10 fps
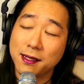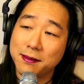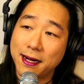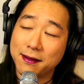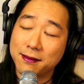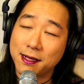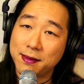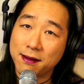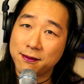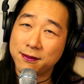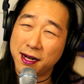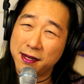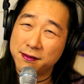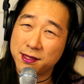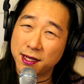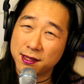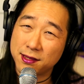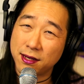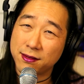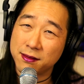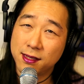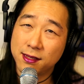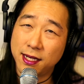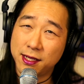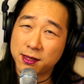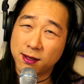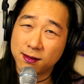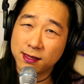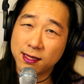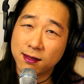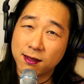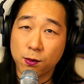about 5, 6, 7 days earlier.